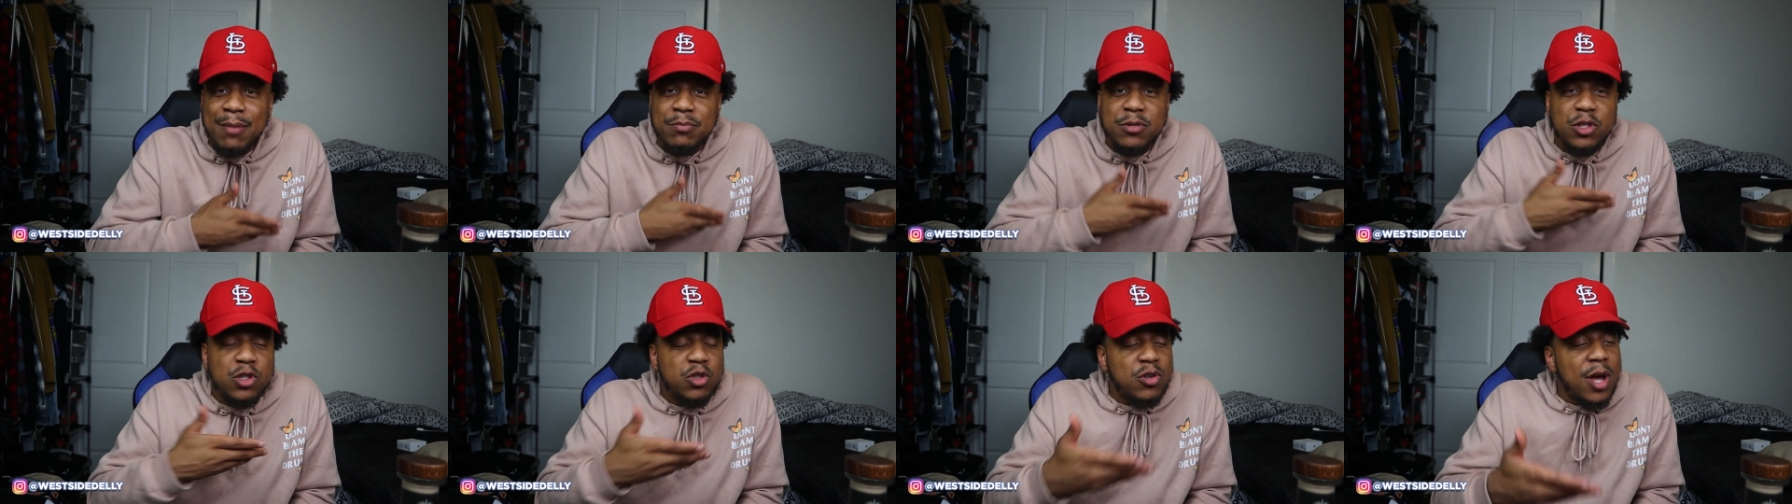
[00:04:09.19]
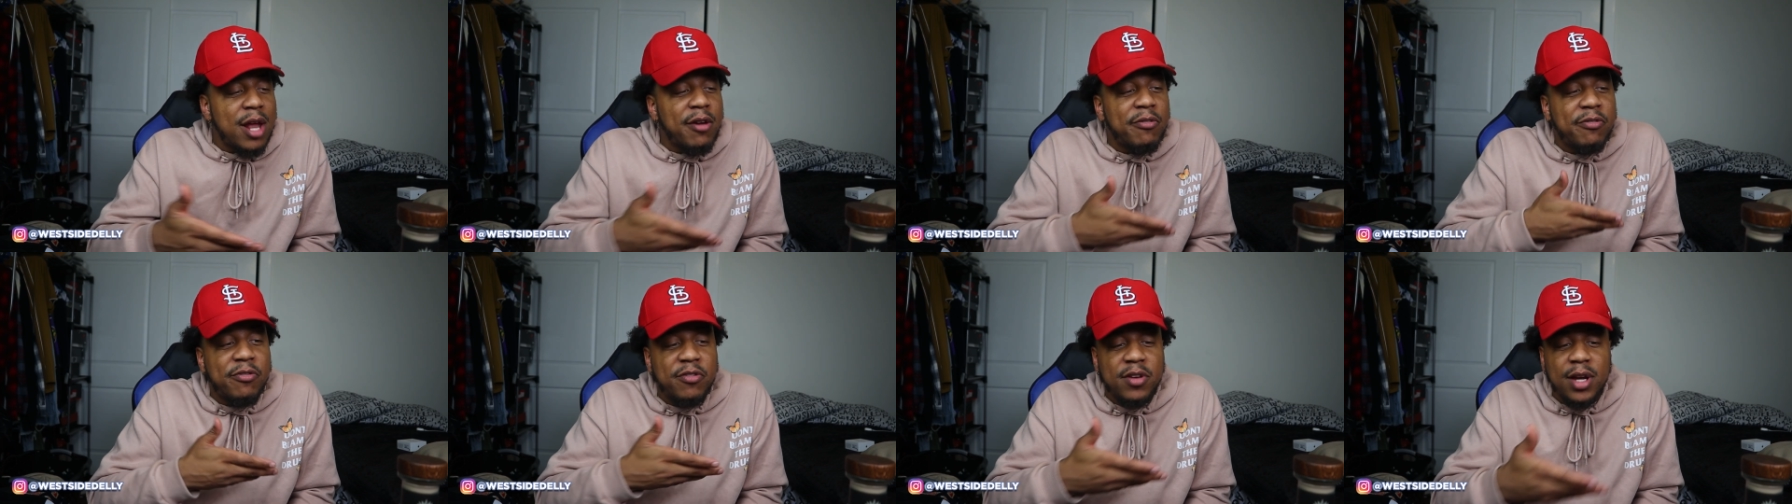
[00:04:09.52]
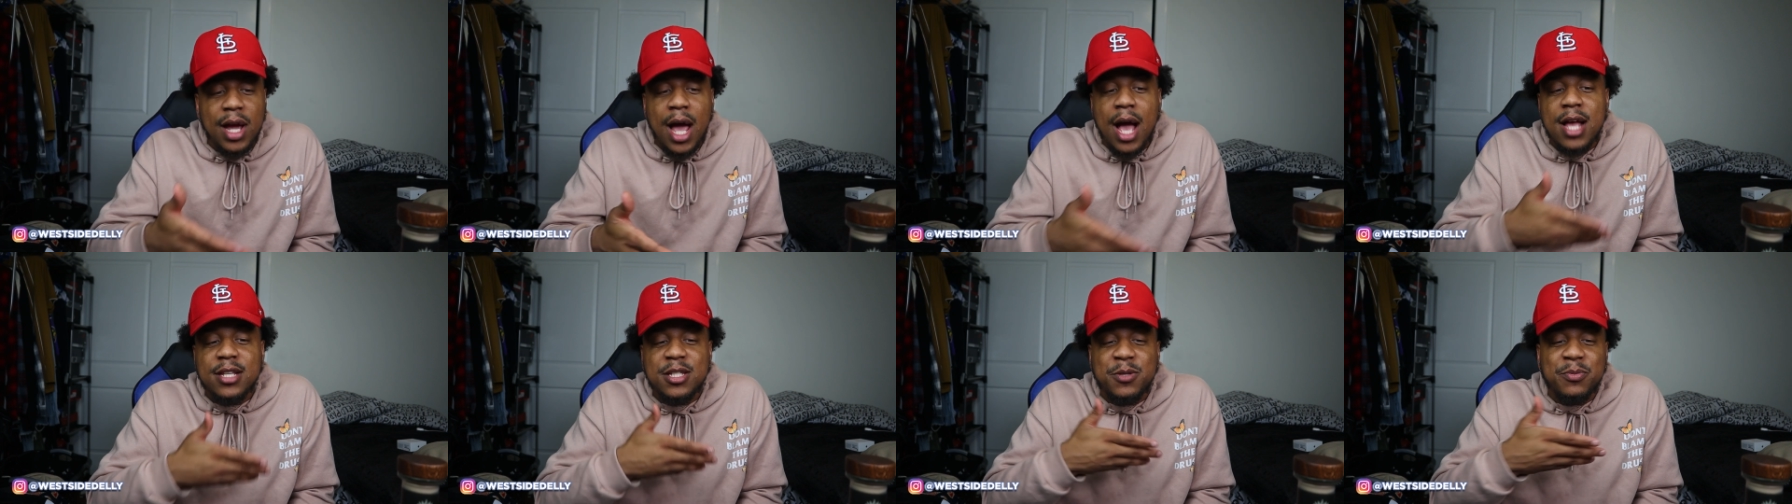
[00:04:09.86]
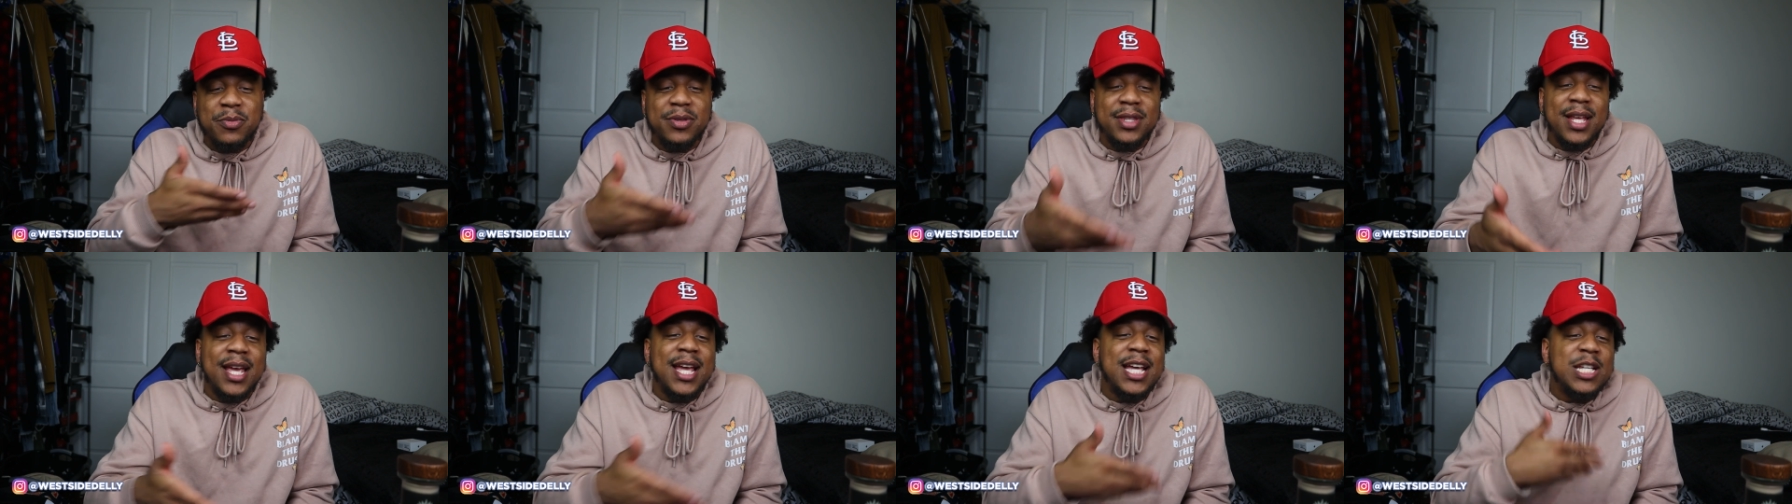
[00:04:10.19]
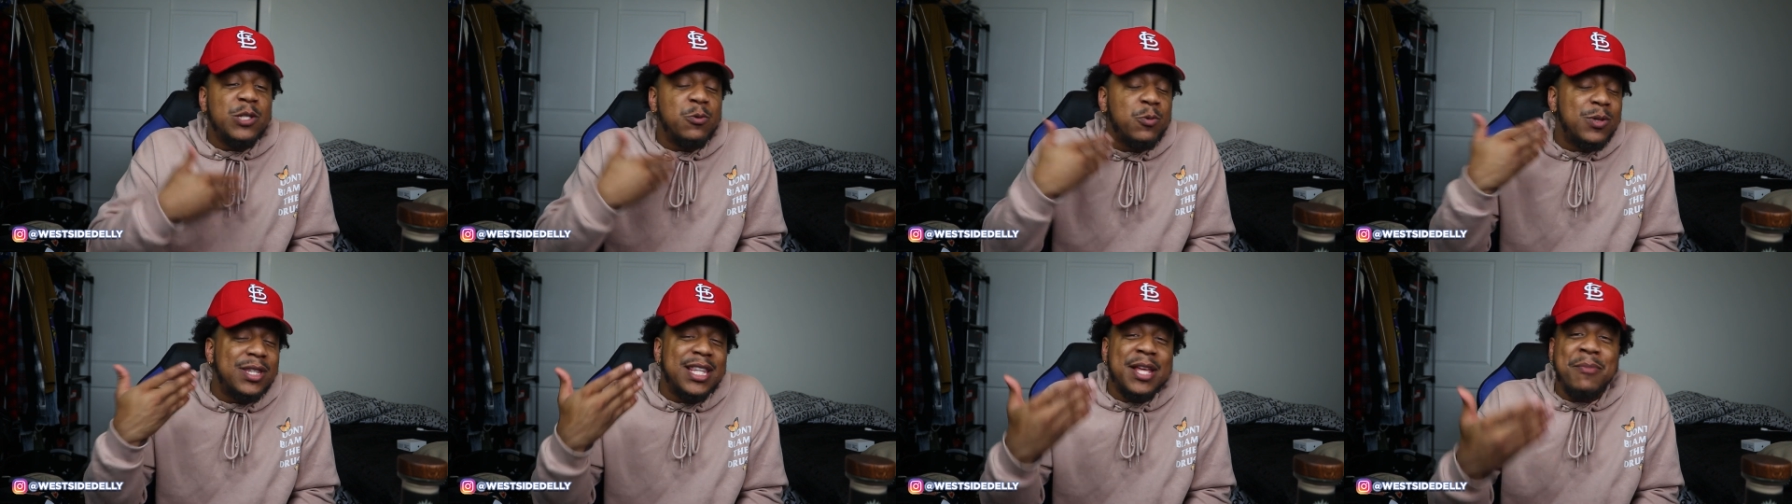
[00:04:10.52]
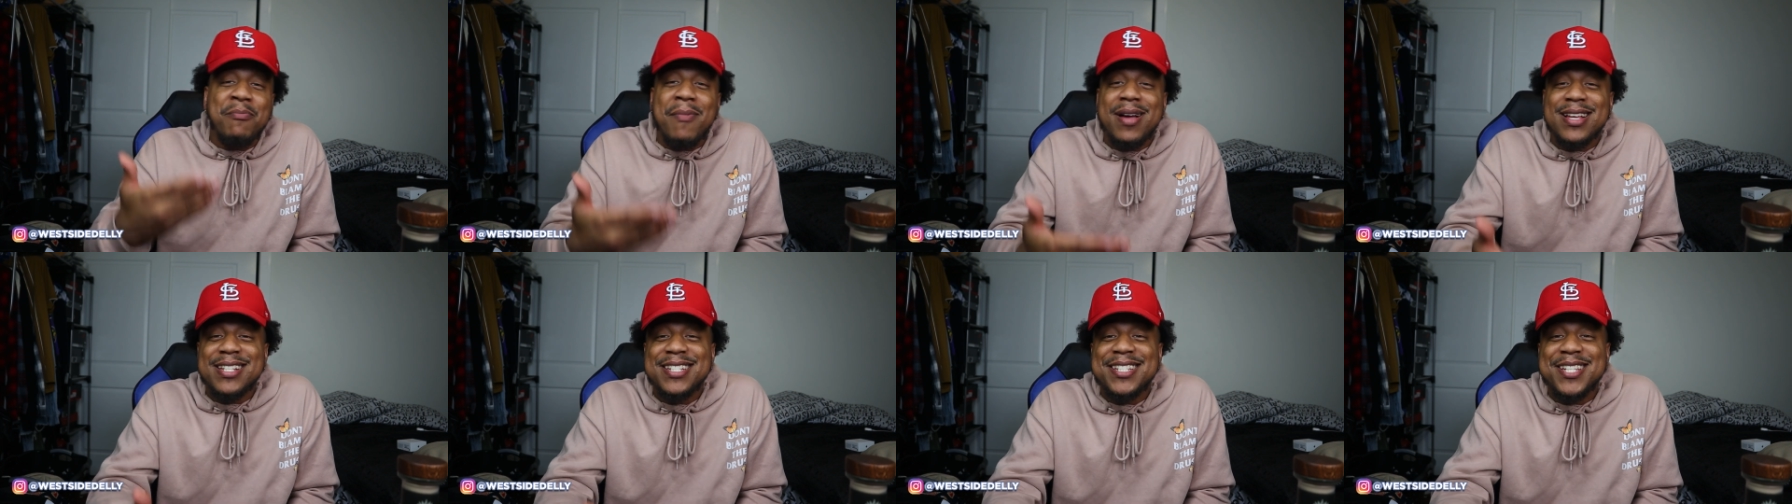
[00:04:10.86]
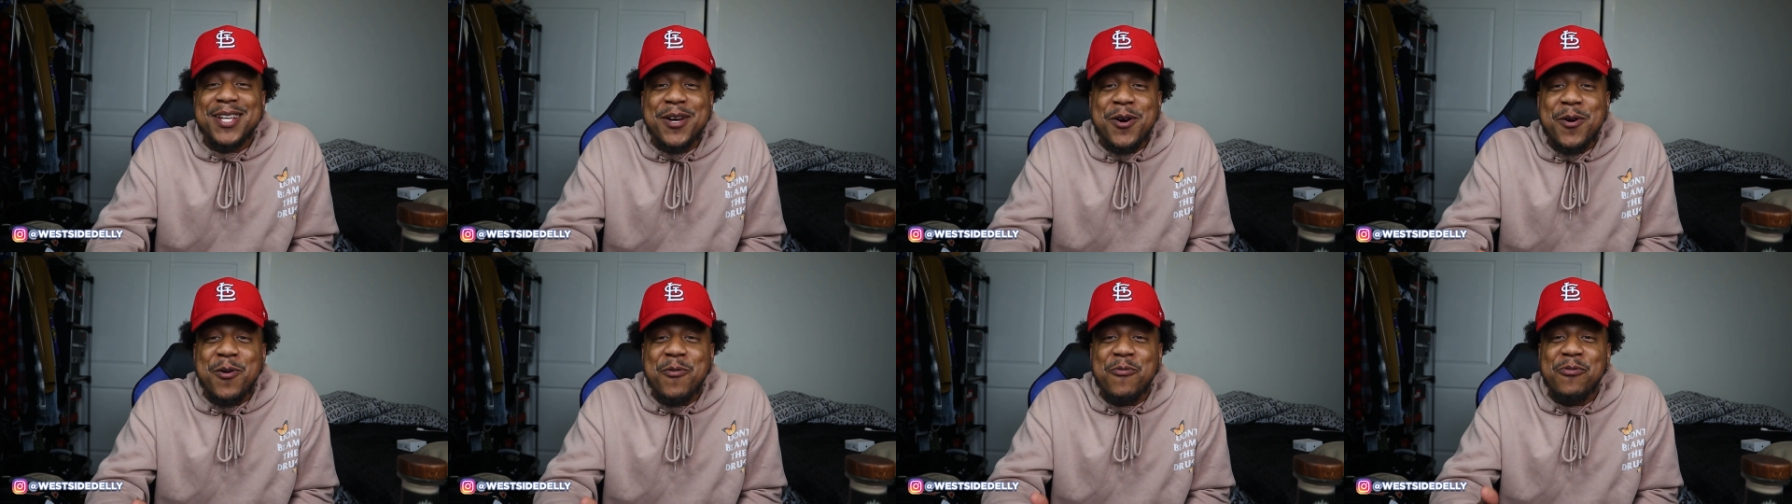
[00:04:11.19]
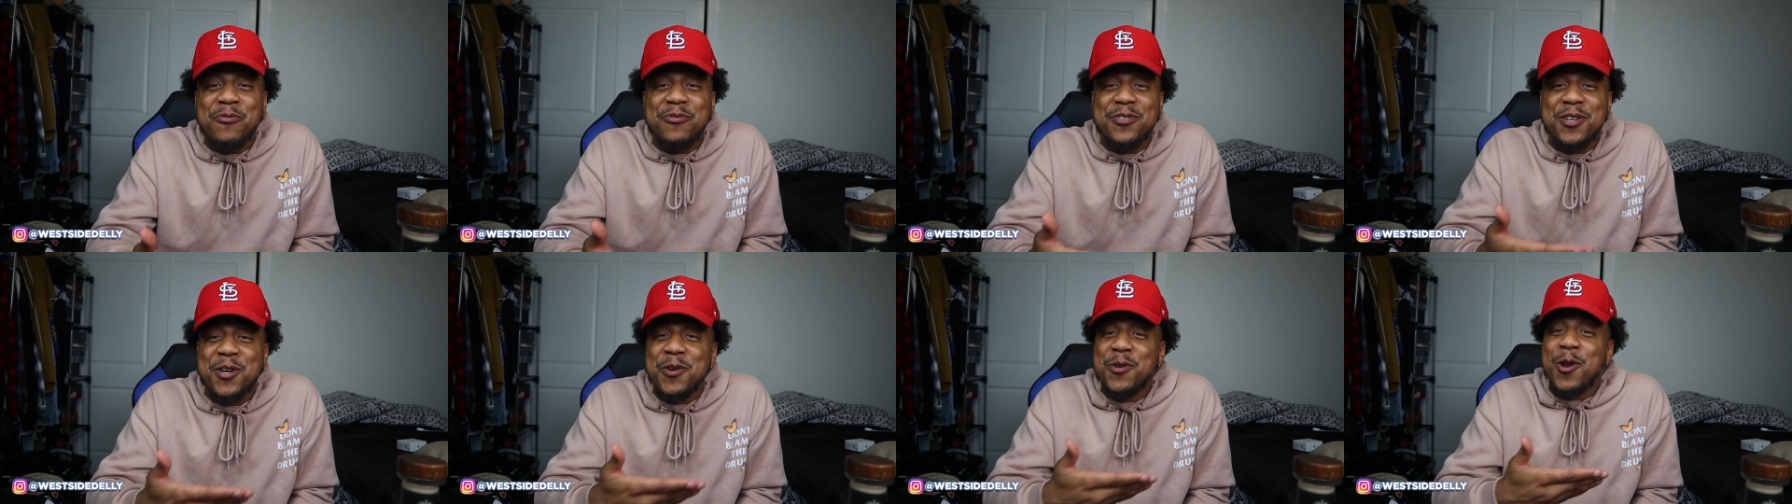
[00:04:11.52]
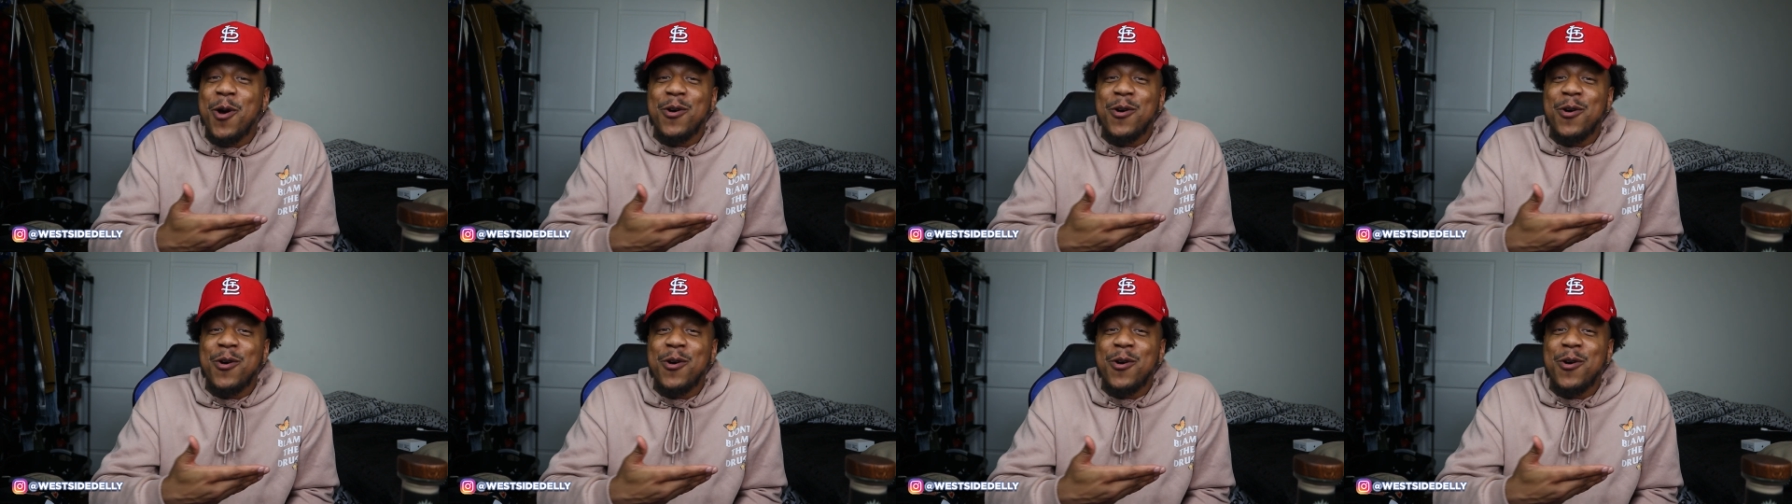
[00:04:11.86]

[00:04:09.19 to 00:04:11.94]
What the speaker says: I'm just trying to figure out some things within myself,